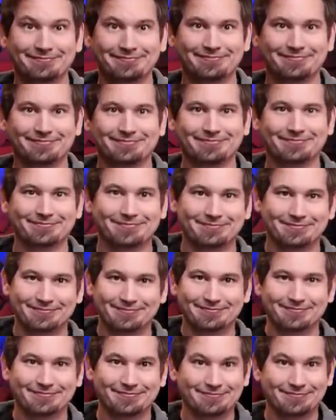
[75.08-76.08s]

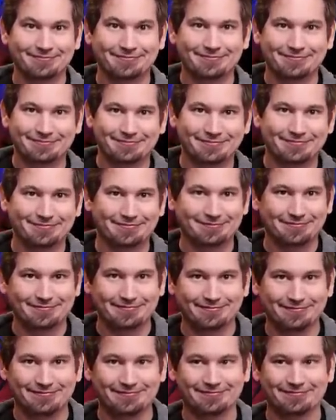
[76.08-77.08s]

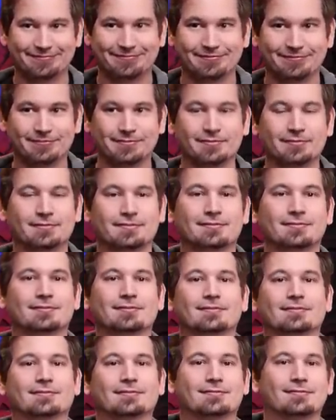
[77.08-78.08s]

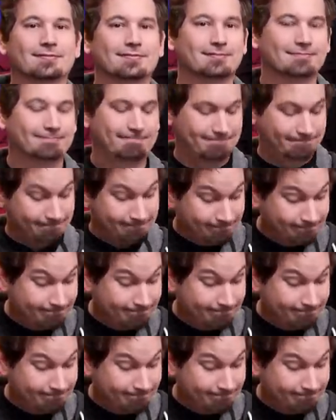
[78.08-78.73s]
(not speaking)